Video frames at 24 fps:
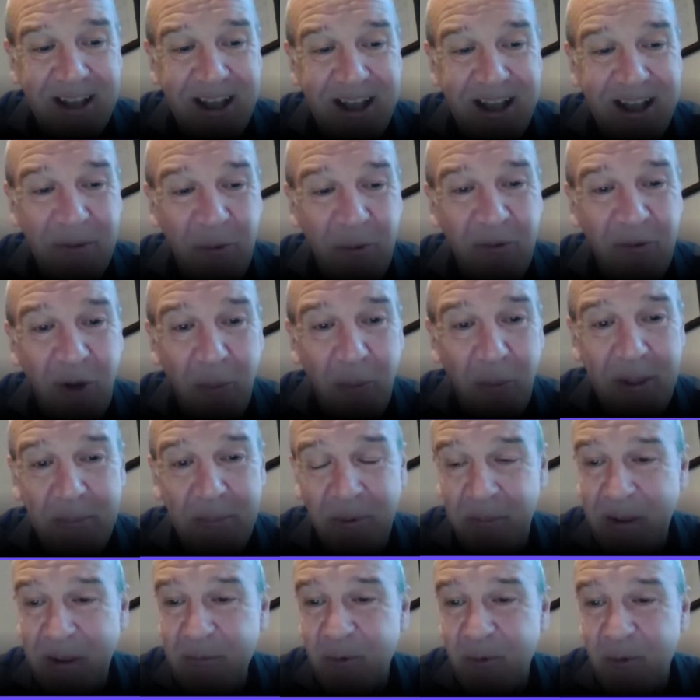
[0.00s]
we've got people
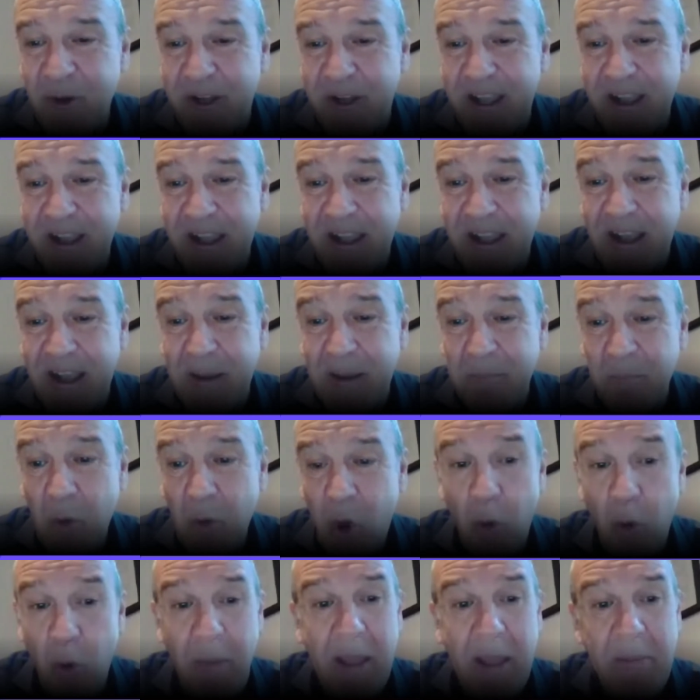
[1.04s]
been working here.
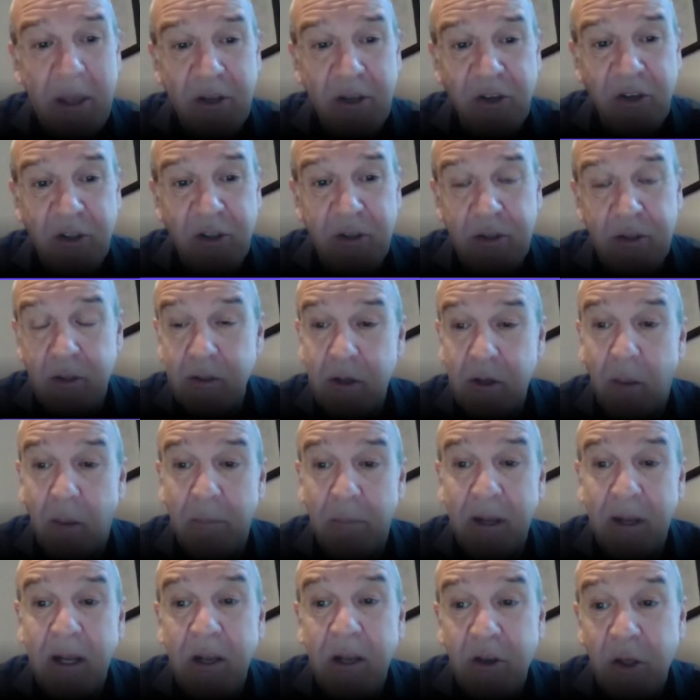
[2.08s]
Or maybe you're just
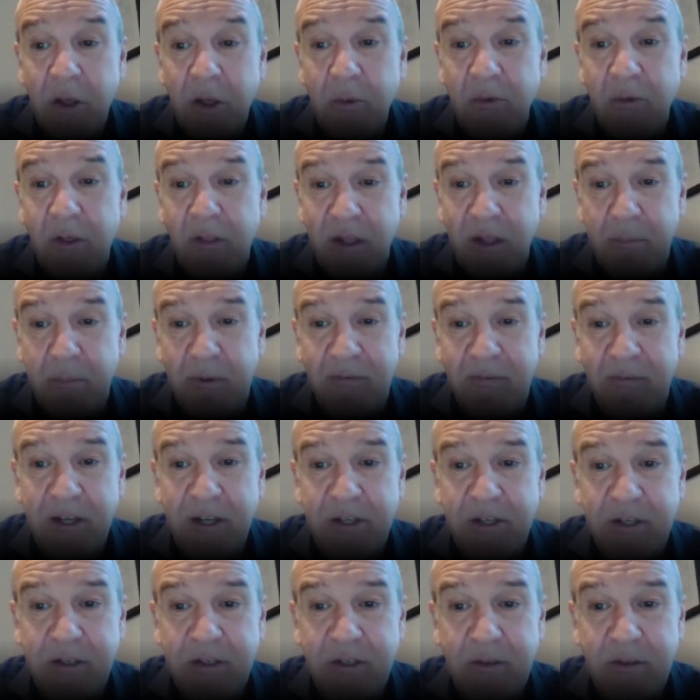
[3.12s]
completely new to this
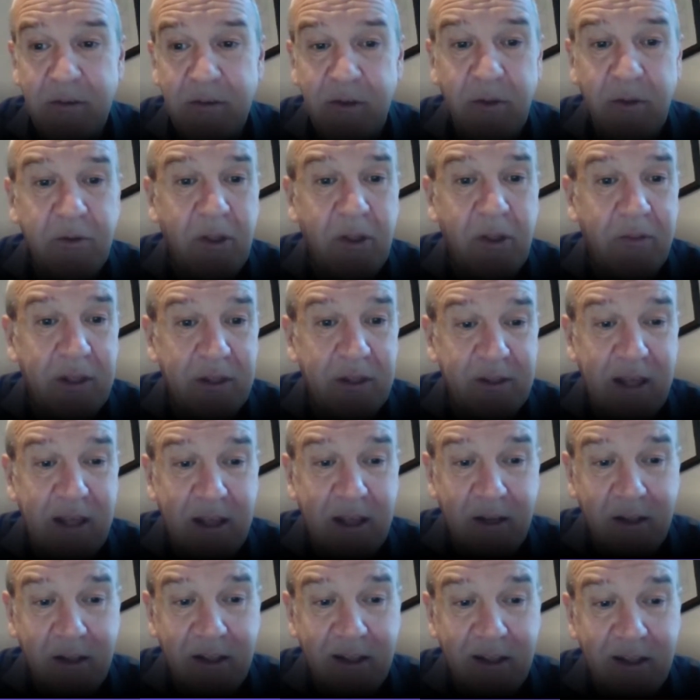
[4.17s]
profession, new to this
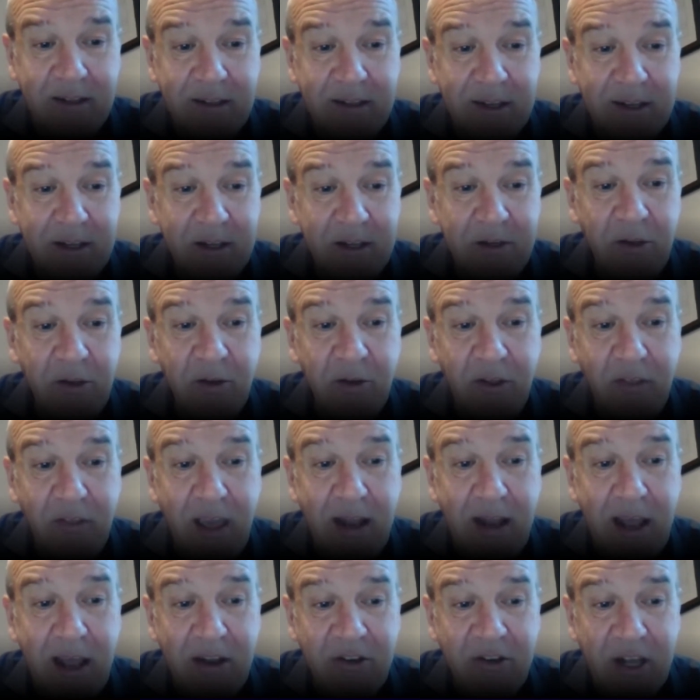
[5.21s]
sector, new to the
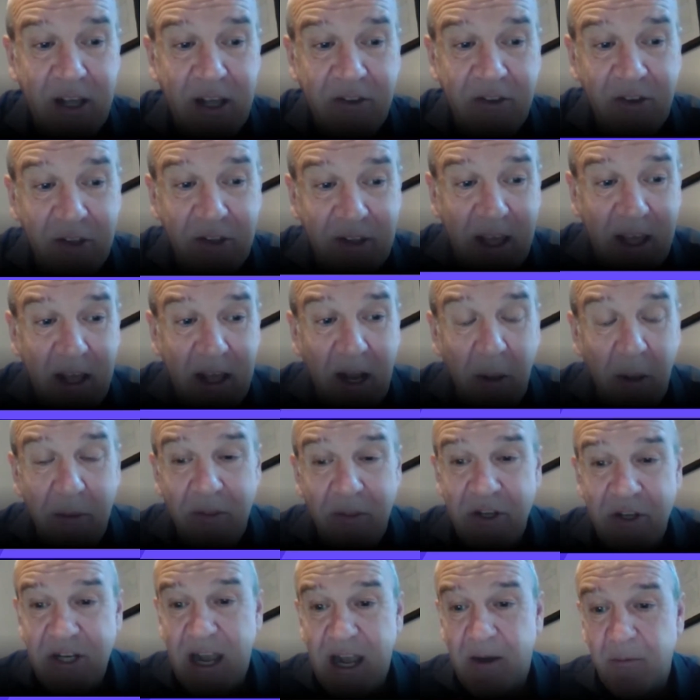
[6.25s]
NHS. Just say hello in the
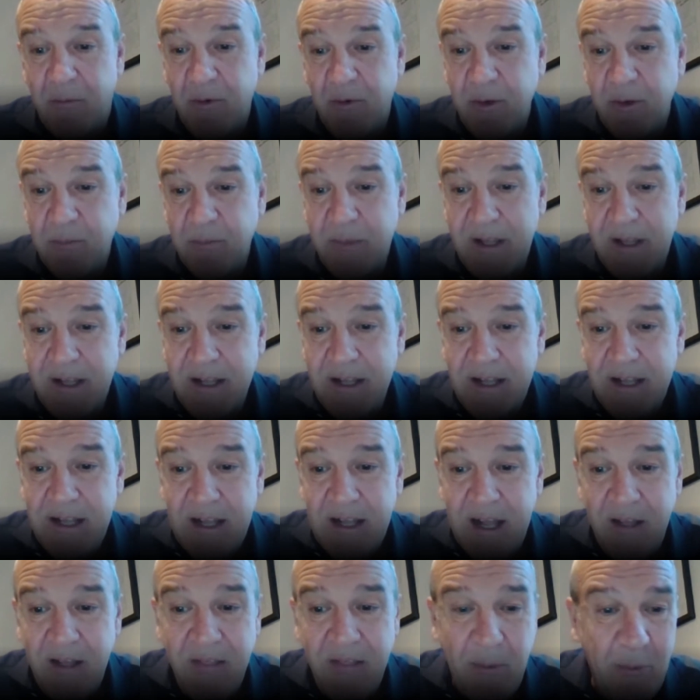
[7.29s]
chat room,
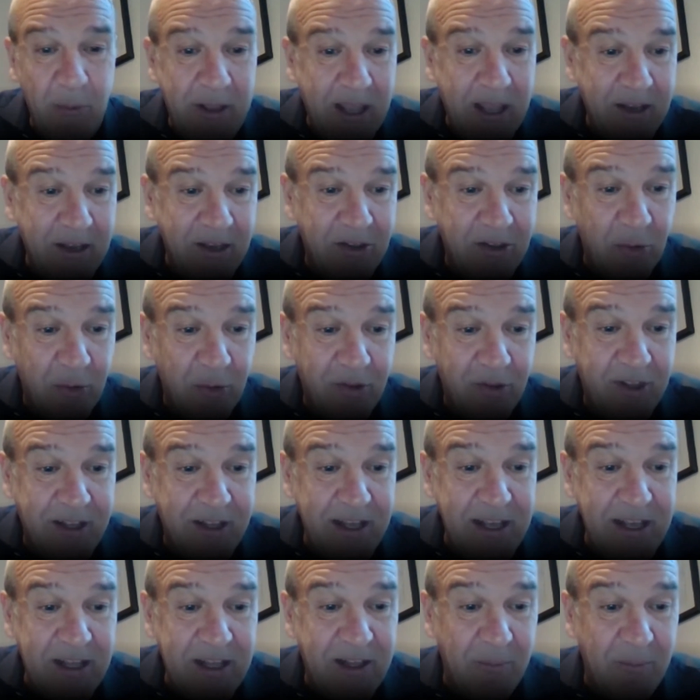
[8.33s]
and then we can sort of
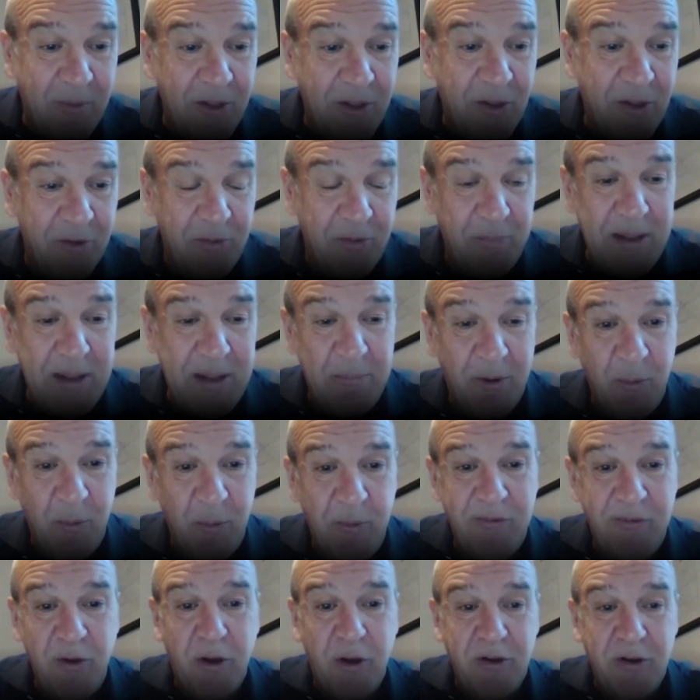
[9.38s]
see some of the sort of people that we've
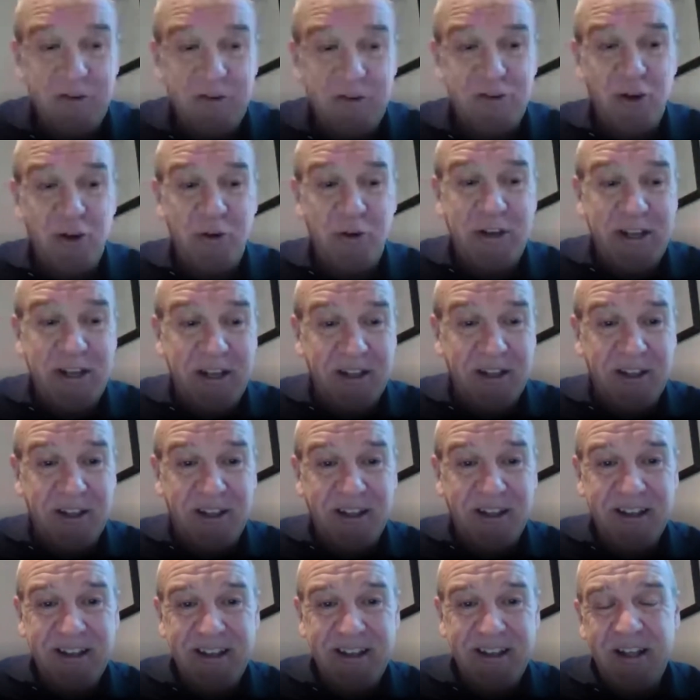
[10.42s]
got joining us
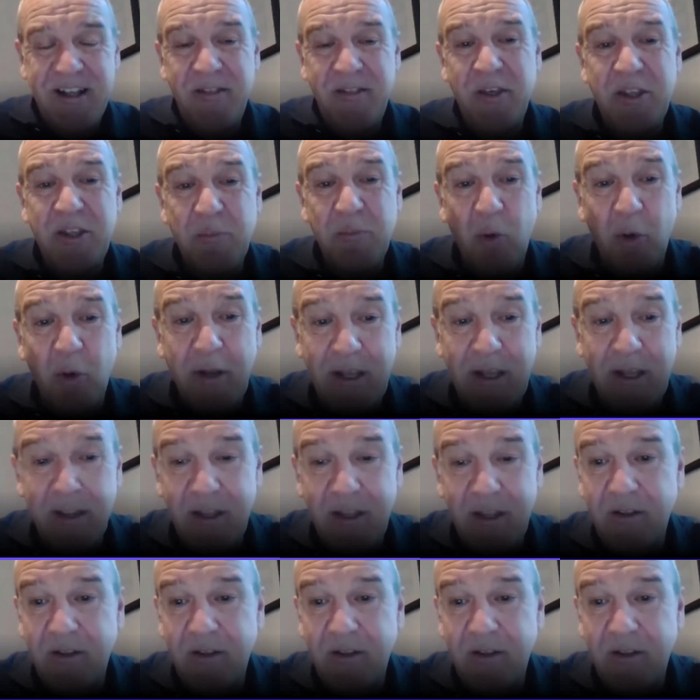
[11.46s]
this morning, because it's